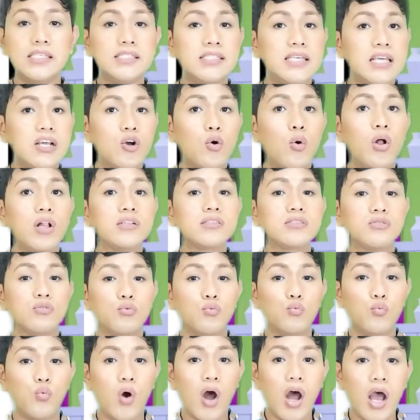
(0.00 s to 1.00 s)
is equal to
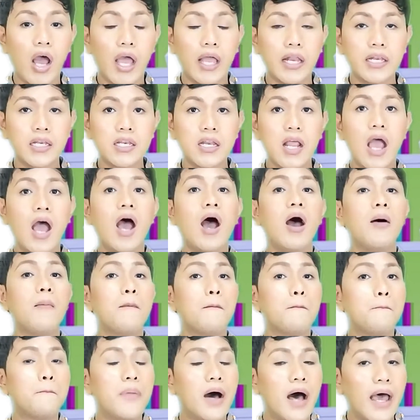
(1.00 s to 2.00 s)
1
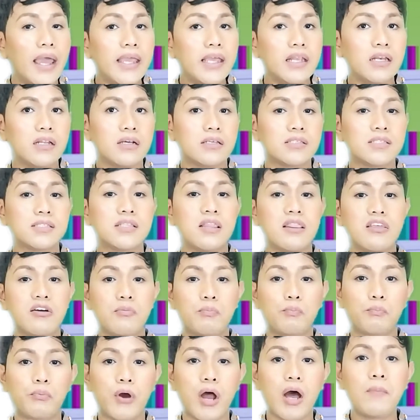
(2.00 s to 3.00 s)
minus the
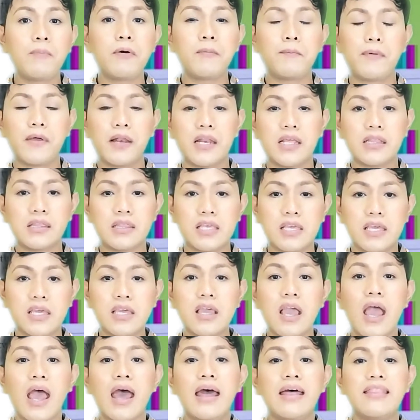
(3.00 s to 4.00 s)

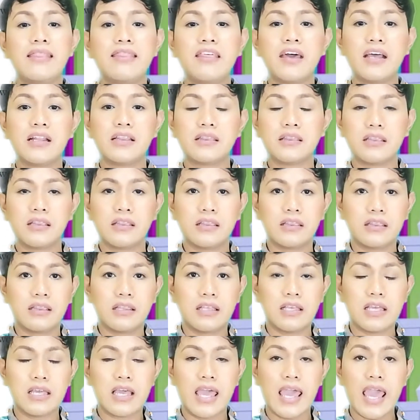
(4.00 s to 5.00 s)
probability that
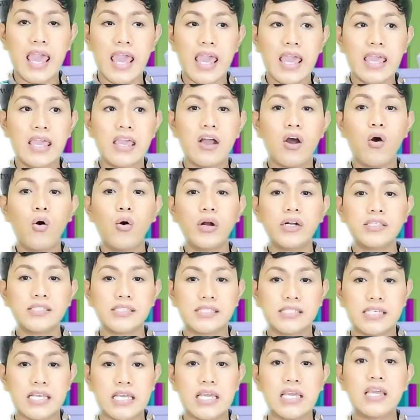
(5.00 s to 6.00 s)
A or
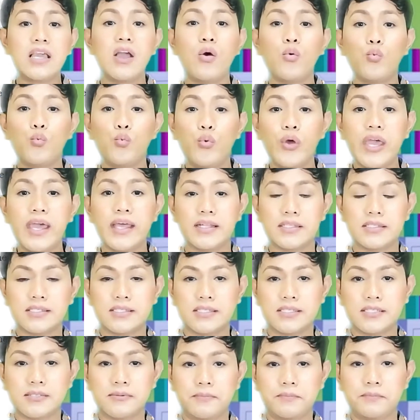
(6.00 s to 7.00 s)
C
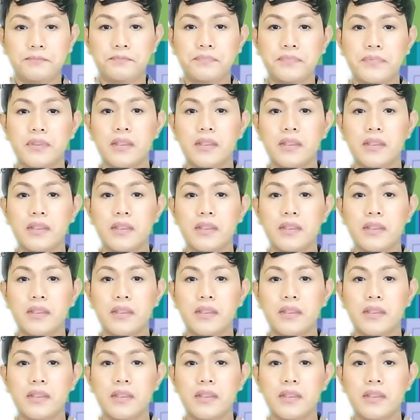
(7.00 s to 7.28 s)
wins.